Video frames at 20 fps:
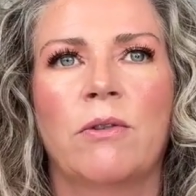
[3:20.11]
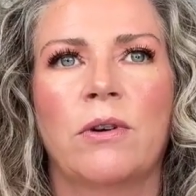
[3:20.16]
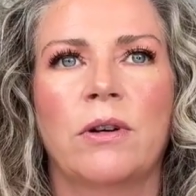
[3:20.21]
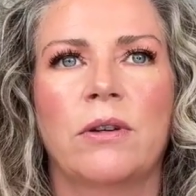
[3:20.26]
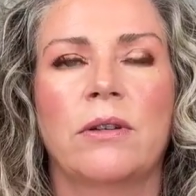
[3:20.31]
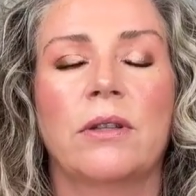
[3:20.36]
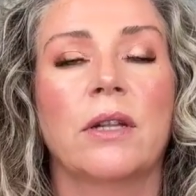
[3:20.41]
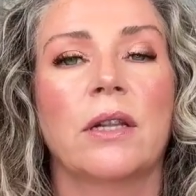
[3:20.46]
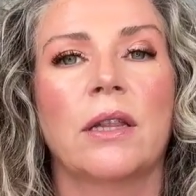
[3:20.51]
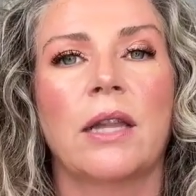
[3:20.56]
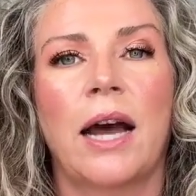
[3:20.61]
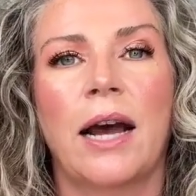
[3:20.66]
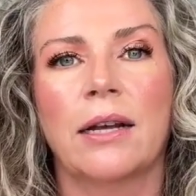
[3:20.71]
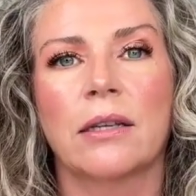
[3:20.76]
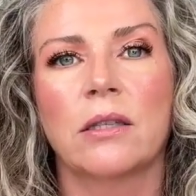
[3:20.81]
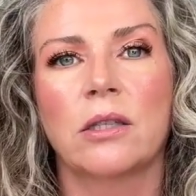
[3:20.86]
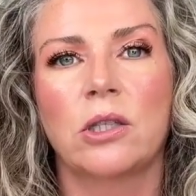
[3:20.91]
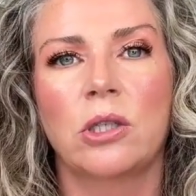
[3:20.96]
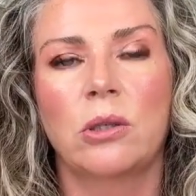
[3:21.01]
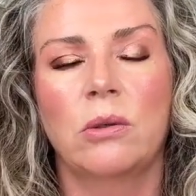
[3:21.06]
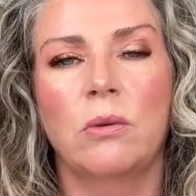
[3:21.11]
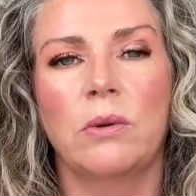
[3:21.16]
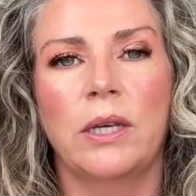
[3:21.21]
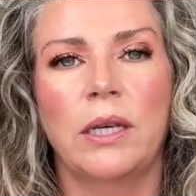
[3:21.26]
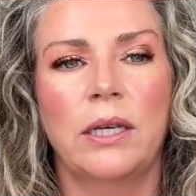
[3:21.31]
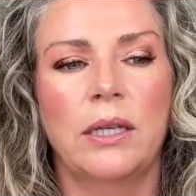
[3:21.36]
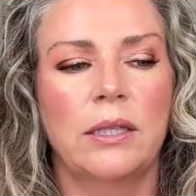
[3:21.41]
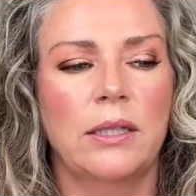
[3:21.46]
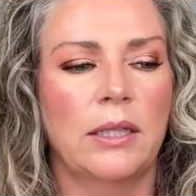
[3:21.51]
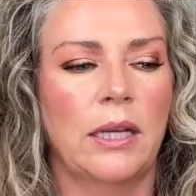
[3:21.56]
for the last two
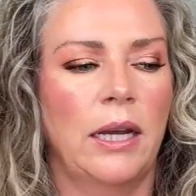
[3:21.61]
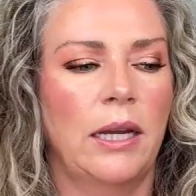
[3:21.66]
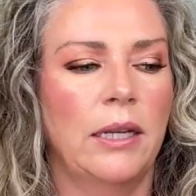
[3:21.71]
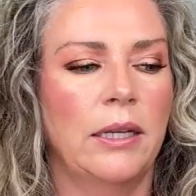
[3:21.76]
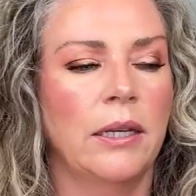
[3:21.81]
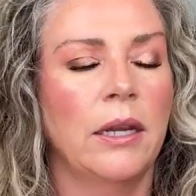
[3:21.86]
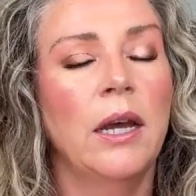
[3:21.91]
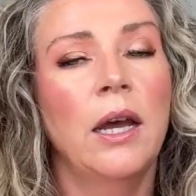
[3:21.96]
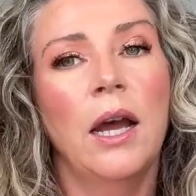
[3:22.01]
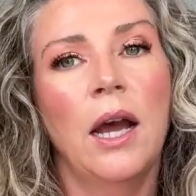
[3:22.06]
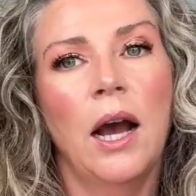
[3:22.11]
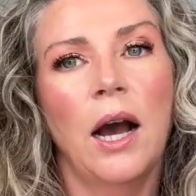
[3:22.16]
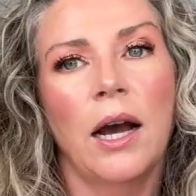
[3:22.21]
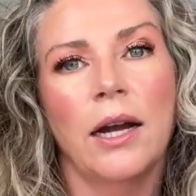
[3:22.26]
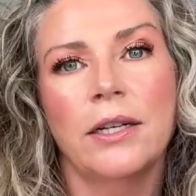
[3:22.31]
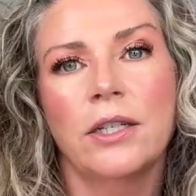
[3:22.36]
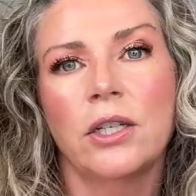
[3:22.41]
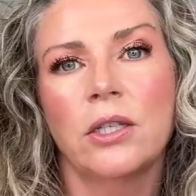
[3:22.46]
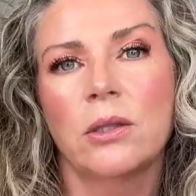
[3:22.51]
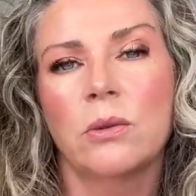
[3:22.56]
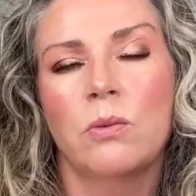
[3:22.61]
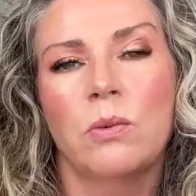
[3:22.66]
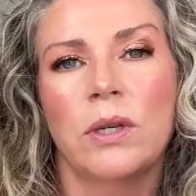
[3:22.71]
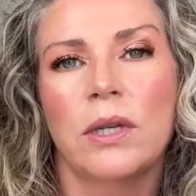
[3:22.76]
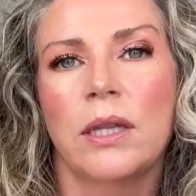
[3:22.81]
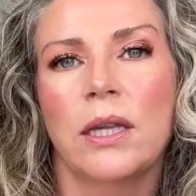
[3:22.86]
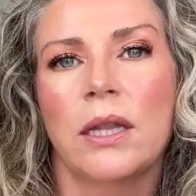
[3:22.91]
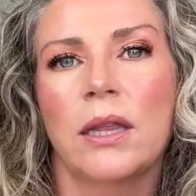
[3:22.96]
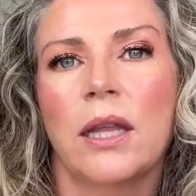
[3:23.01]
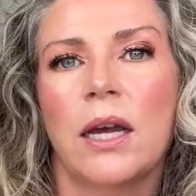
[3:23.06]
weeks and I just
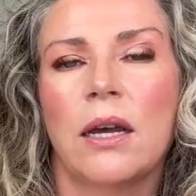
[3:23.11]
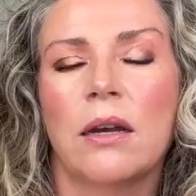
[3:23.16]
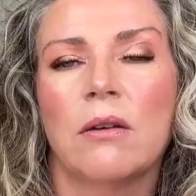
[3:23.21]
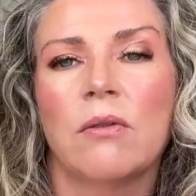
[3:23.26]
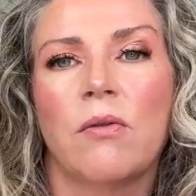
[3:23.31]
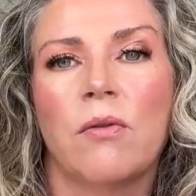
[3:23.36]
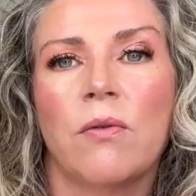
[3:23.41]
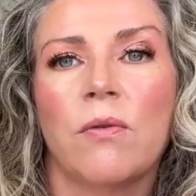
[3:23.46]
really love